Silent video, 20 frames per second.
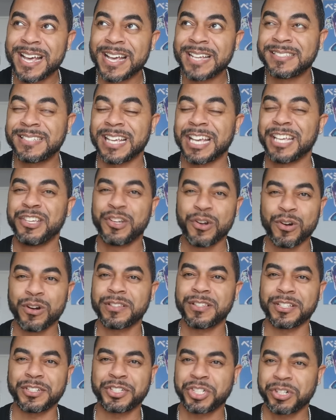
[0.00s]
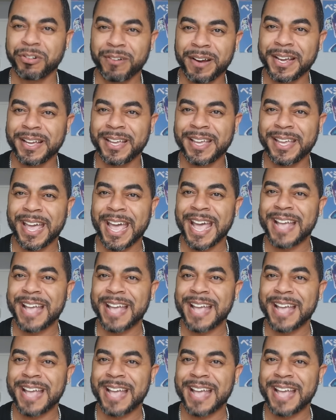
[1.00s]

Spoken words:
said, you're the trick,